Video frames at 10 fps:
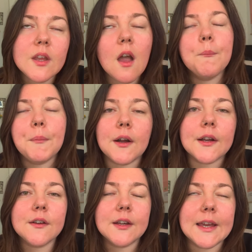but I
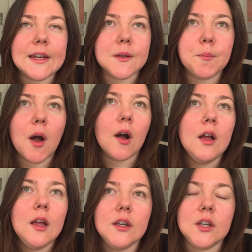kind of get it. But
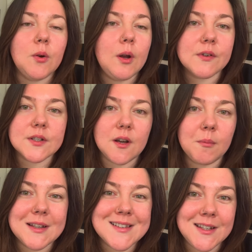you know, every time
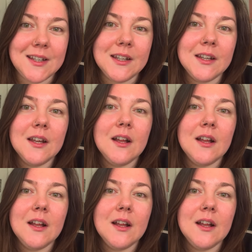I see